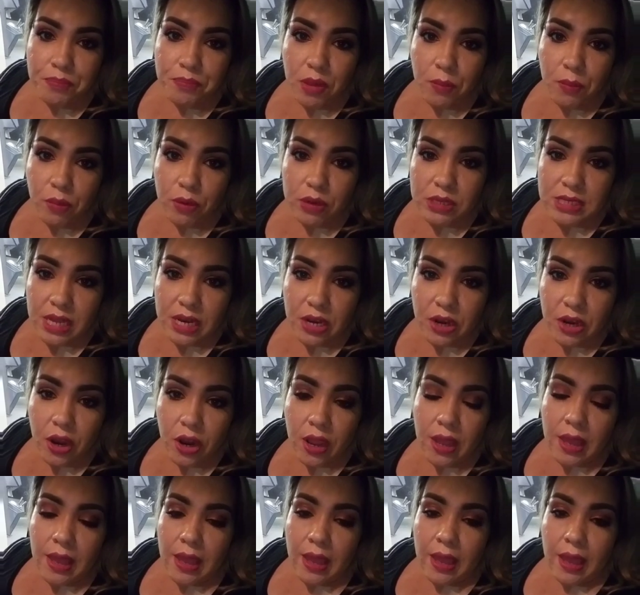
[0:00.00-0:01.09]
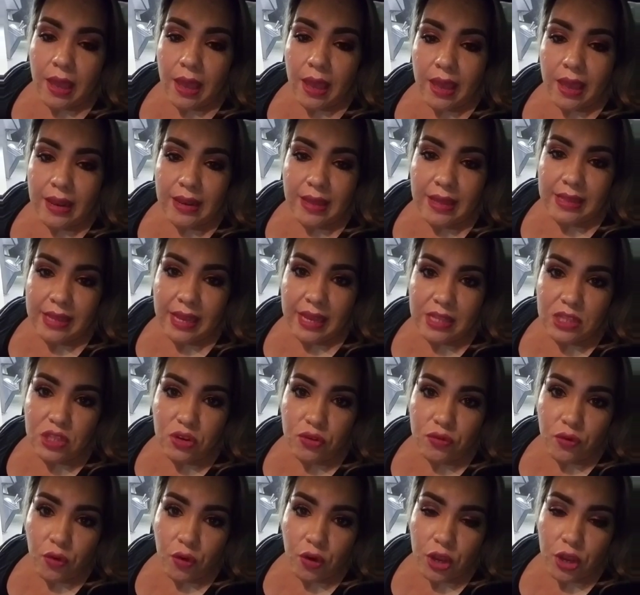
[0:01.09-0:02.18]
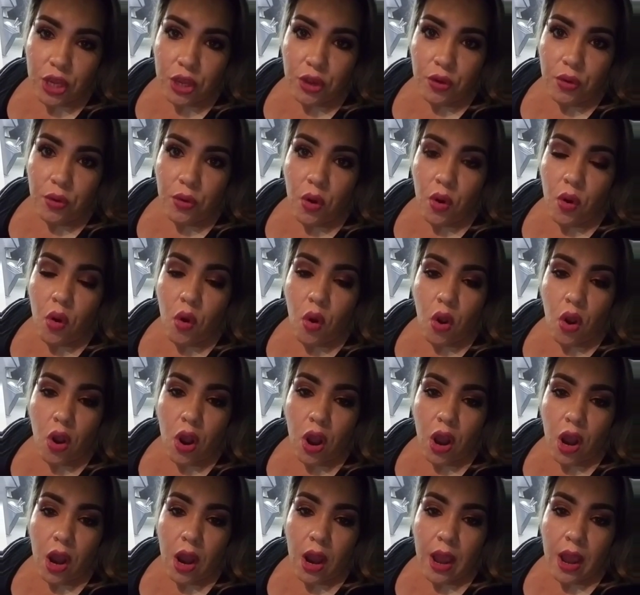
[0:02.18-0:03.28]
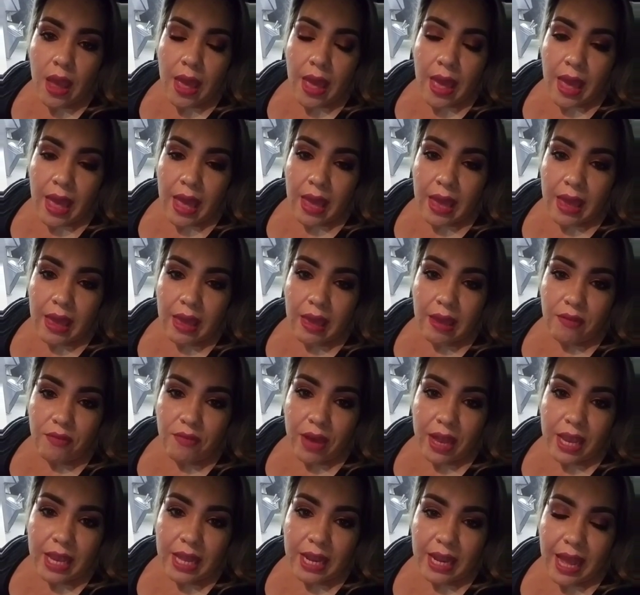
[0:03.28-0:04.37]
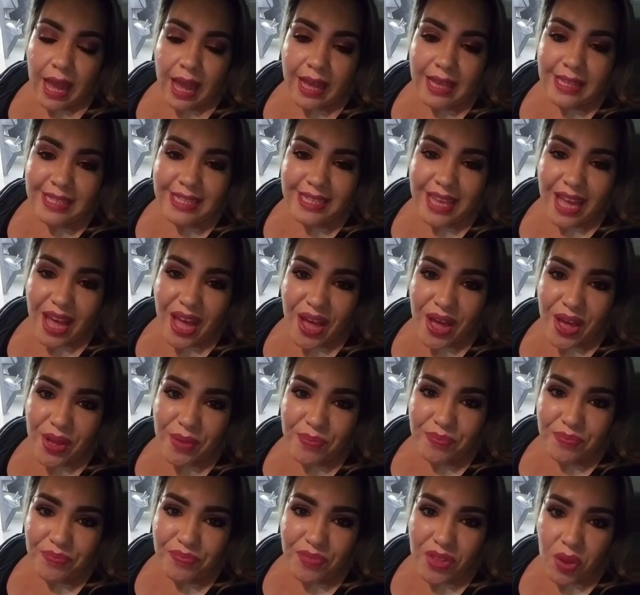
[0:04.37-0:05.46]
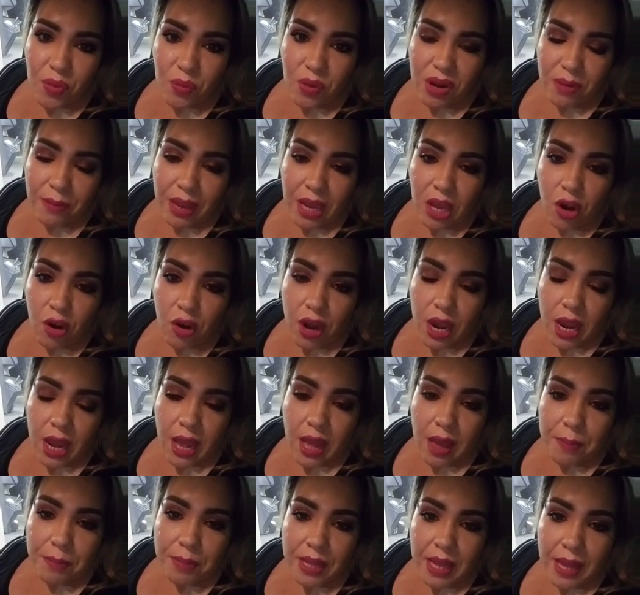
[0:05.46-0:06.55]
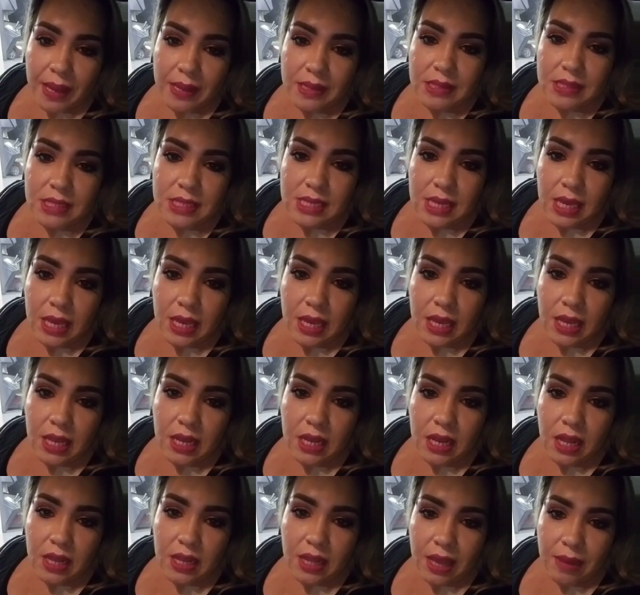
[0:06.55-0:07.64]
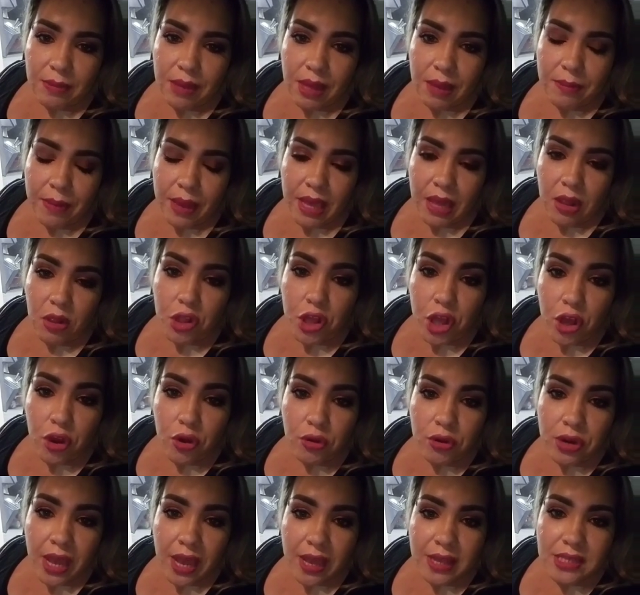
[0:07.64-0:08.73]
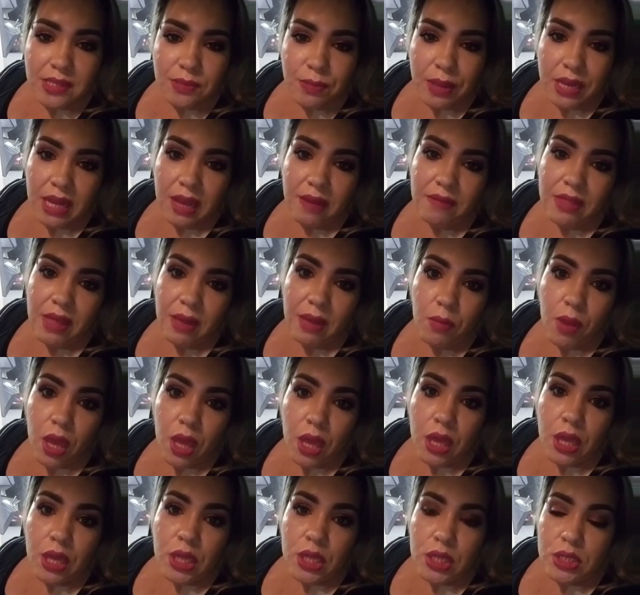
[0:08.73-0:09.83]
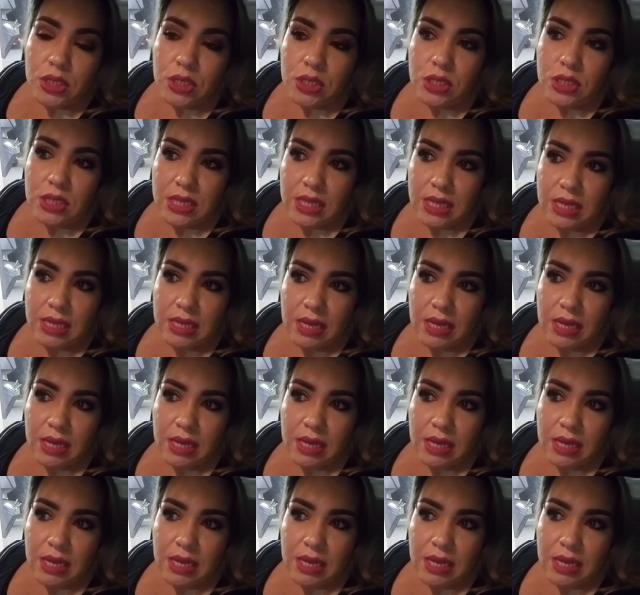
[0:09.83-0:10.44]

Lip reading: presenter and get the answer for you, or if I could ask one of my current uplines in LimeLight by Alcone, as many of them did